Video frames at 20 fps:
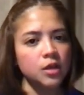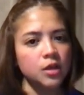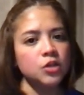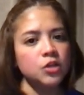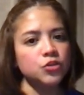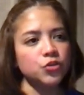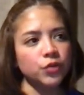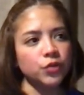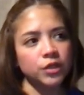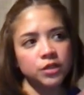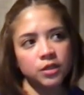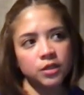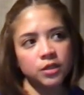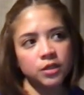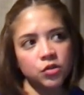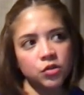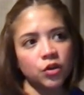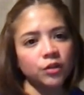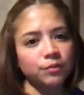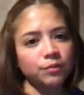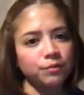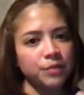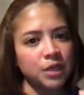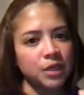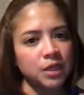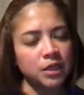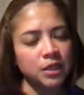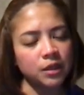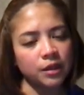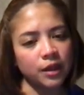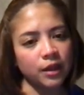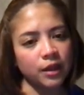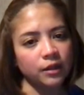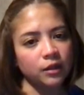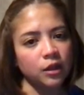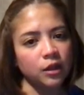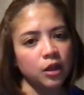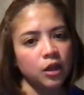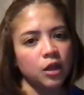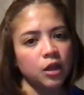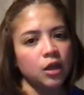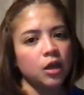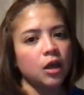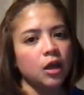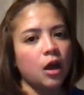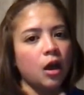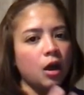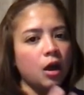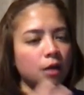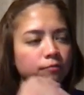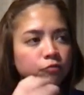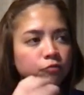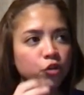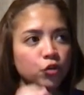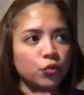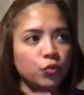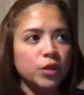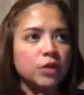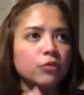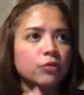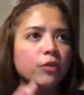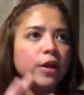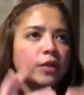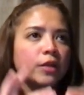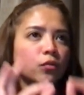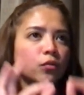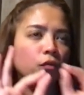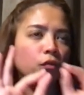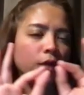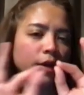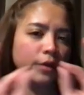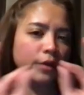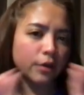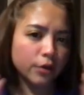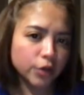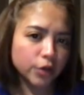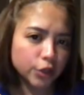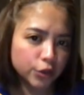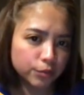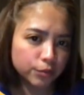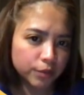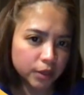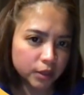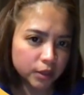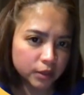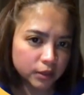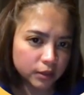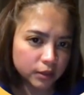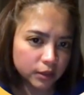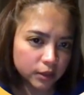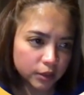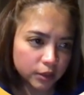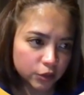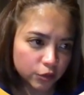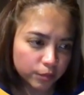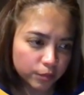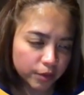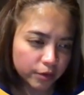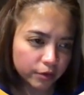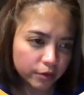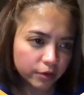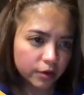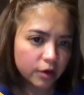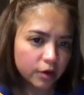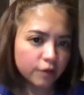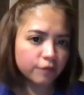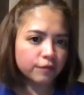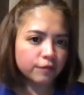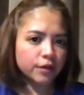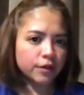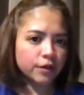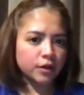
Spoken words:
So it does not mean that you will write one argument in your paragraph and